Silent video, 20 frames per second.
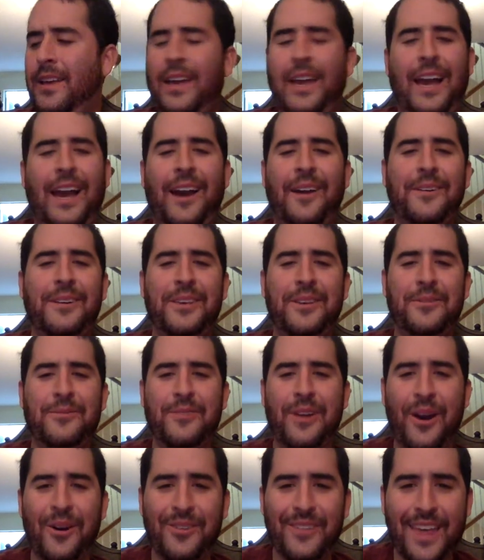How do you
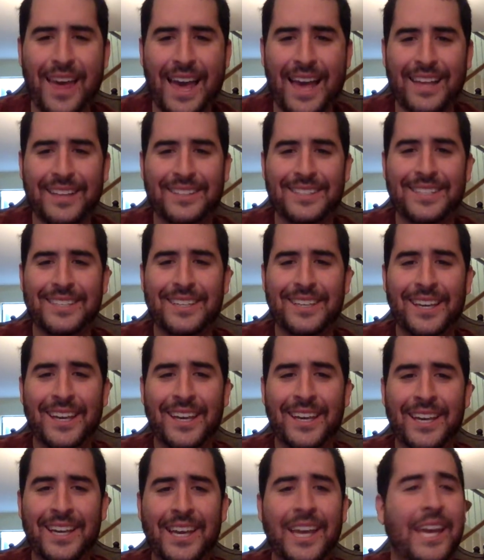know that?
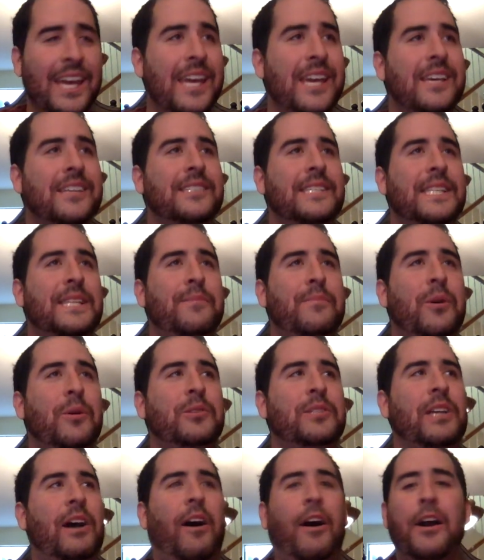He is the
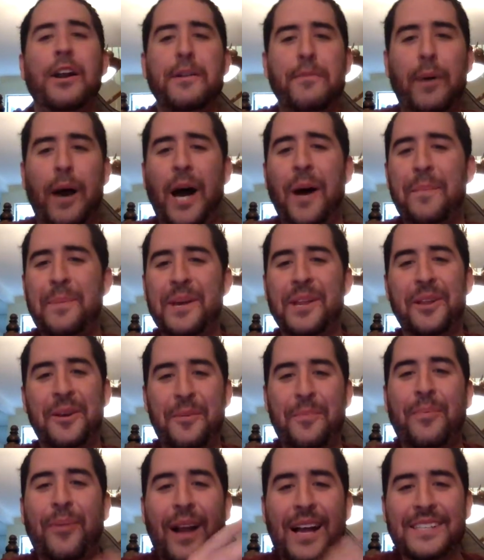most unpopular
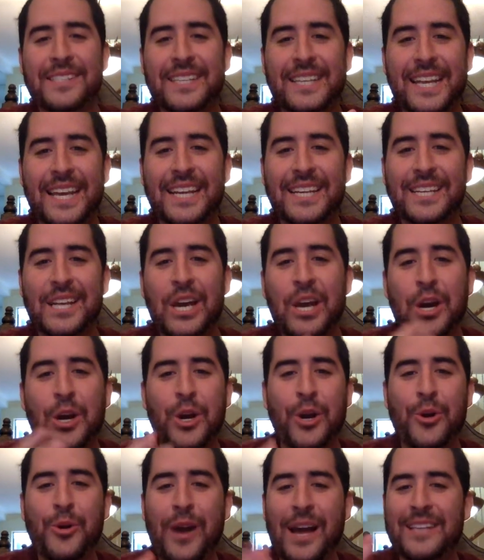president
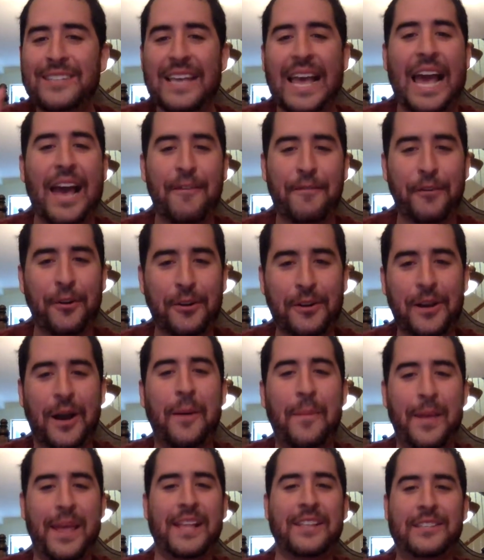who has ever come
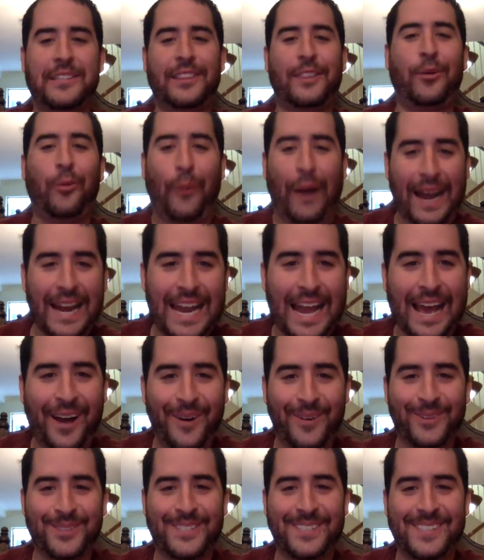into the White
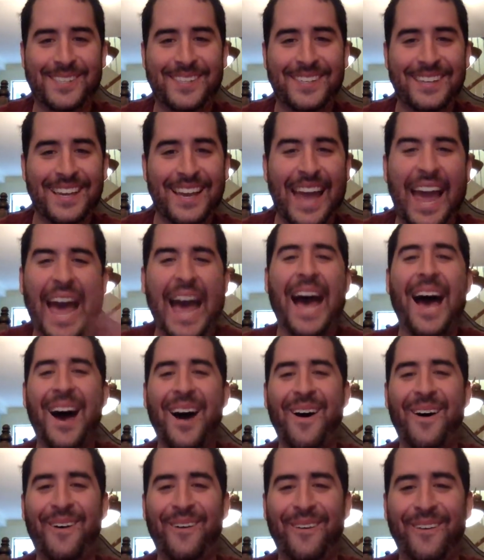House.
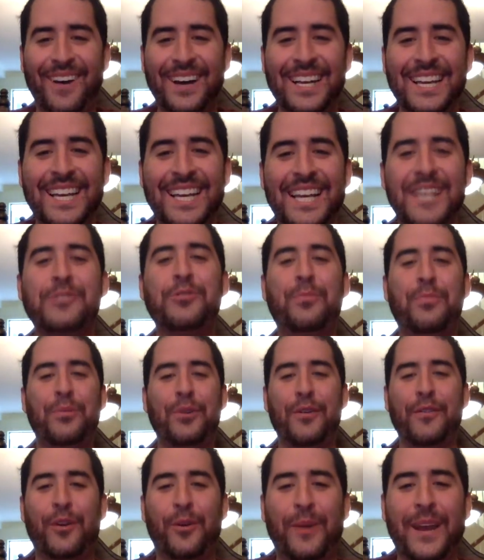How? His
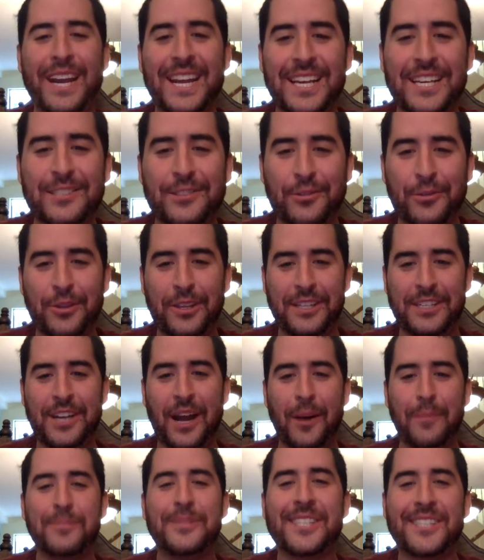approval rating is through the
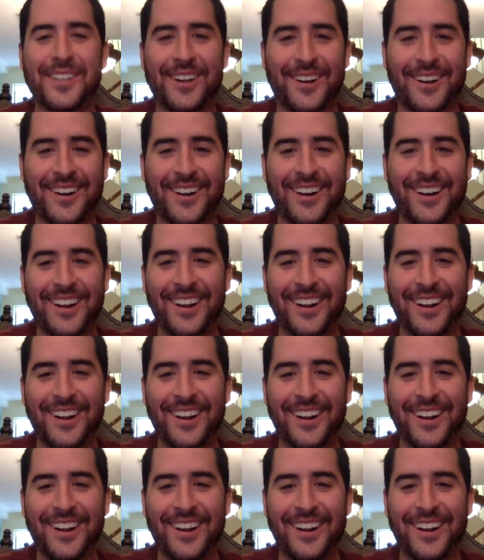dumpster.